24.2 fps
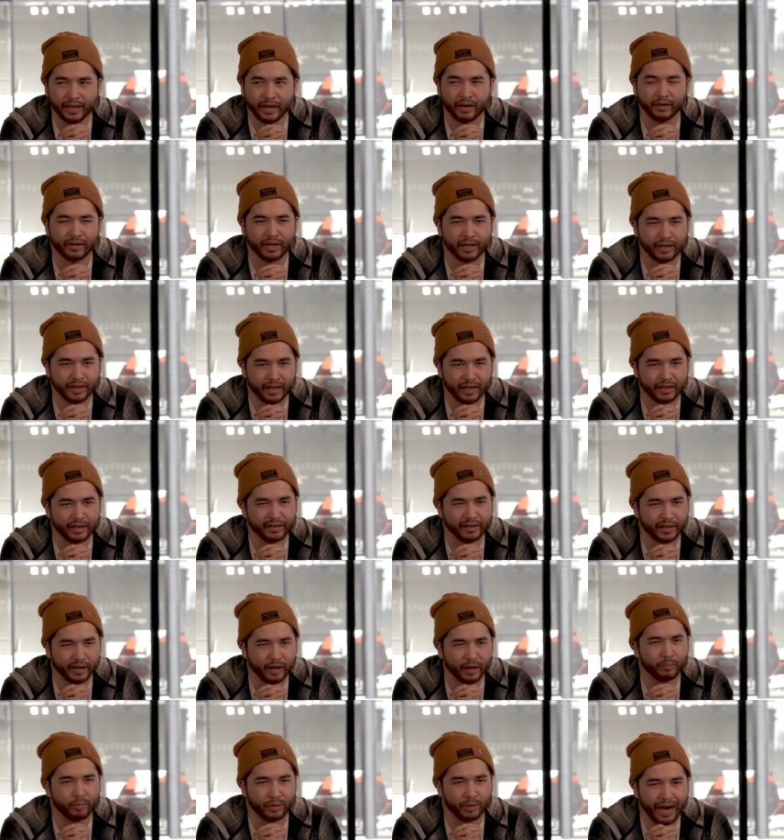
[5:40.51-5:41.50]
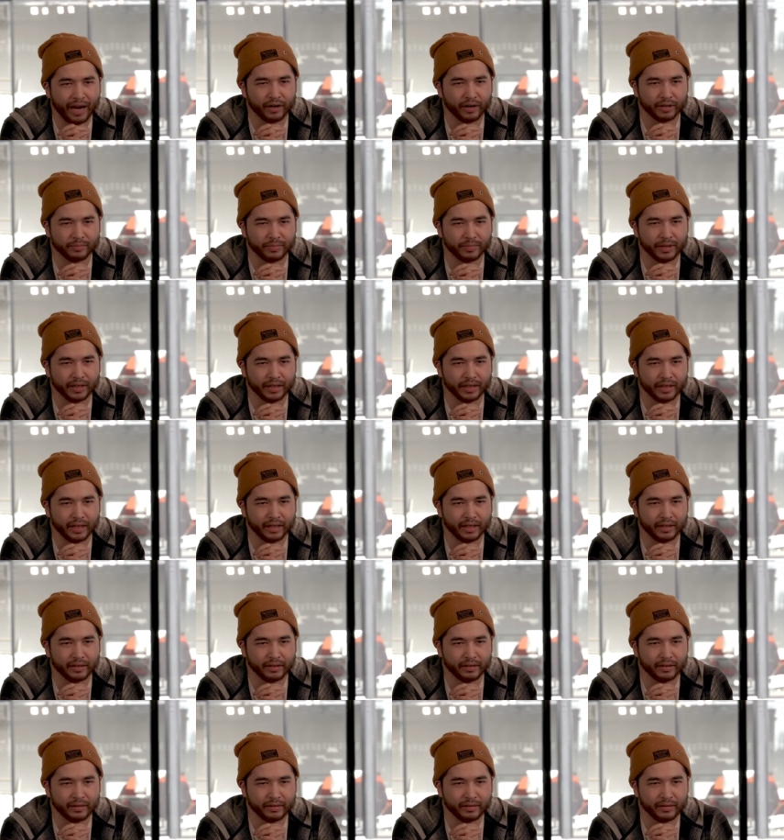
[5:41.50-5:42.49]
that are Canadian that are proud to be
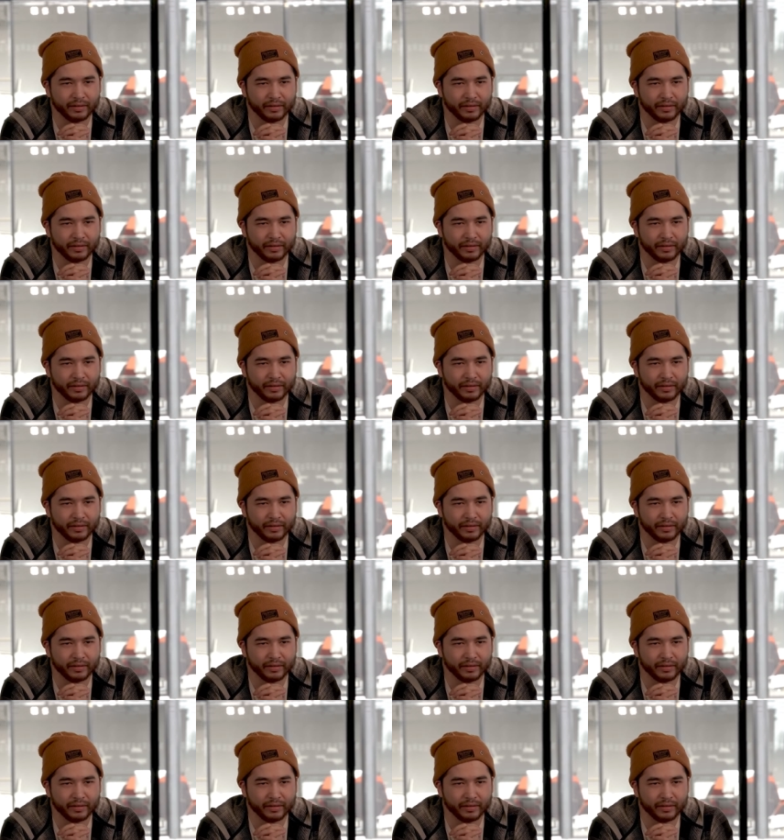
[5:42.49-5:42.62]
Canadian.